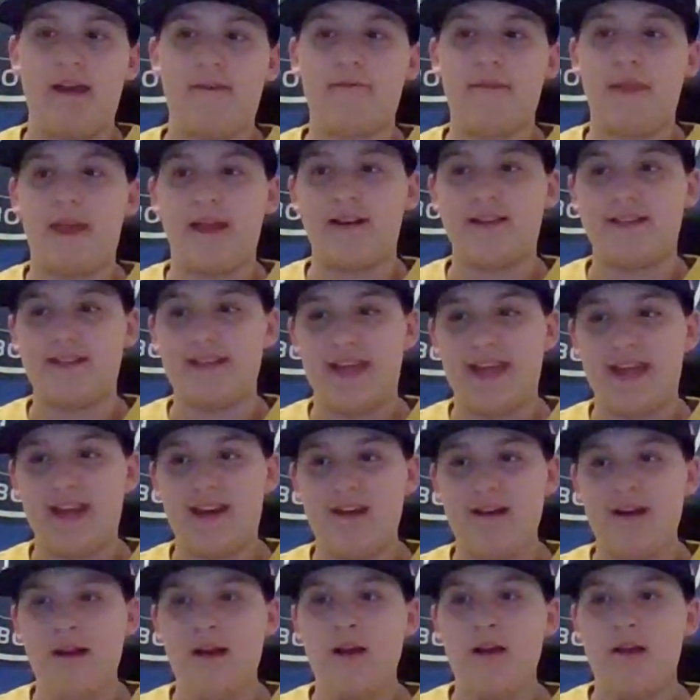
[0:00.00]
If they
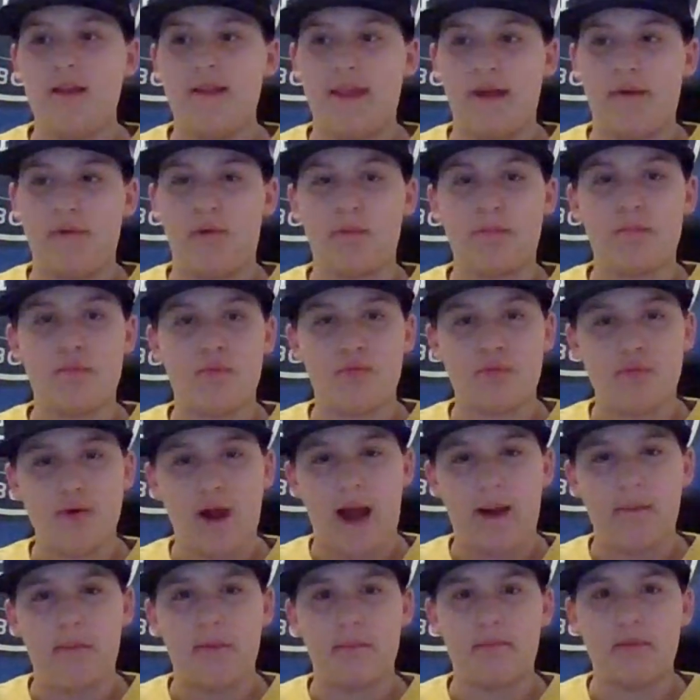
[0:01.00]
did, they would
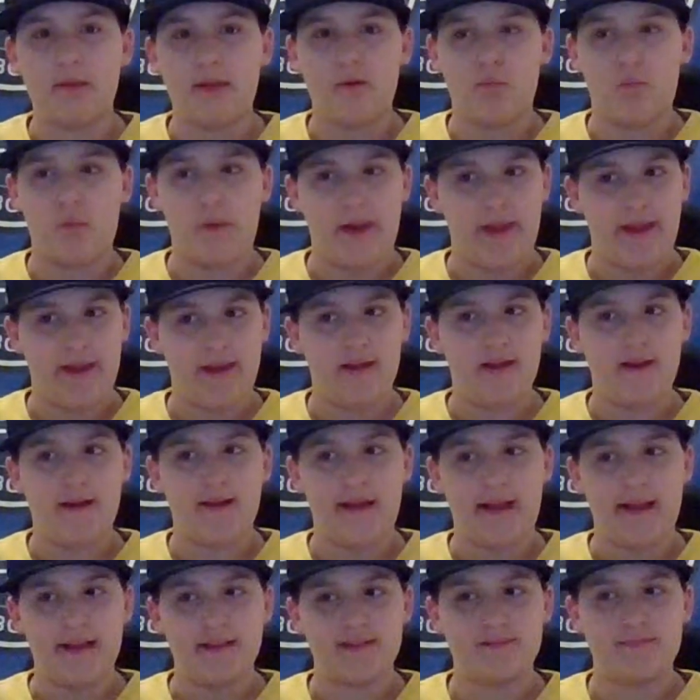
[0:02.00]
probably win
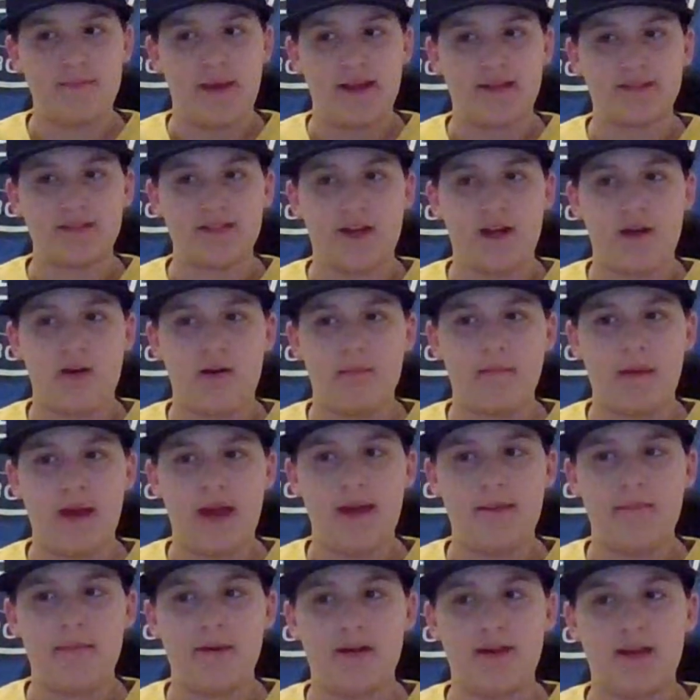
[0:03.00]
against Mexico, in
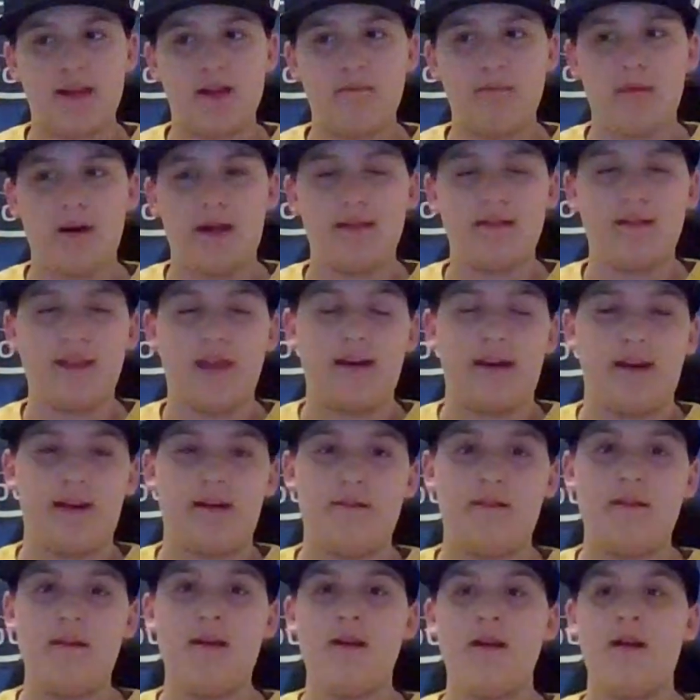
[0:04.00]
my opinion, but they
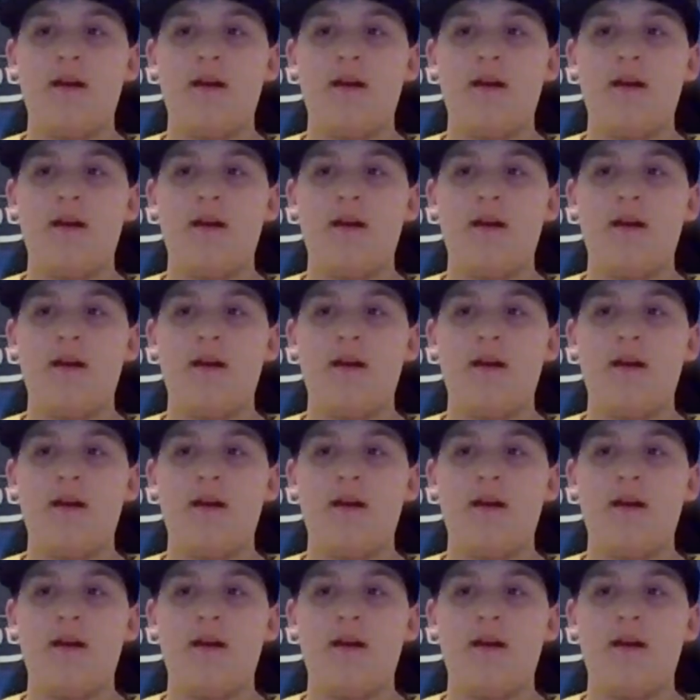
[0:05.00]
didn't.